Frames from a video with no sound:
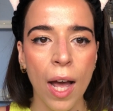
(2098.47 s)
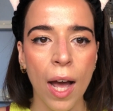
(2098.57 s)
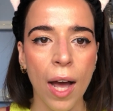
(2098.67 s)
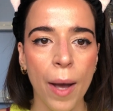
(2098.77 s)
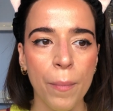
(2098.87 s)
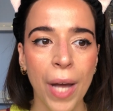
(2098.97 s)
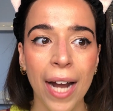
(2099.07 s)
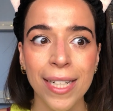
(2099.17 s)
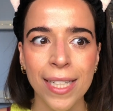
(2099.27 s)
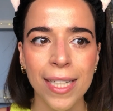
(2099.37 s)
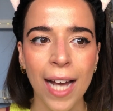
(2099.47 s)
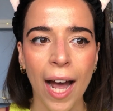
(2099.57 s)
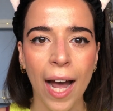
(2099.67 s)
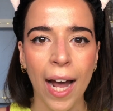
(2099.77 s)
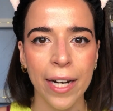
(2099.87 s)
I did
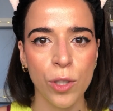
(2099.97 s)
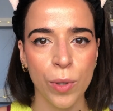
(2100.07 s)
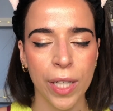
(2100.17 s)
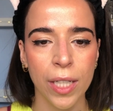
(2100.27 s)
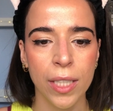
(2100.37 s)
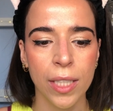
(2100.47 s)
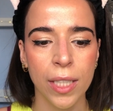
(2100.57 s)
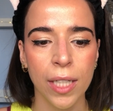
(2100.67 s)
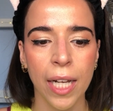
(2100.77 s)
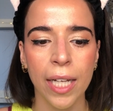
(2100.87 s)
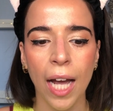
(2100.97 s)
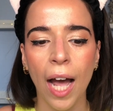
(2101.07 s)
hydrate, like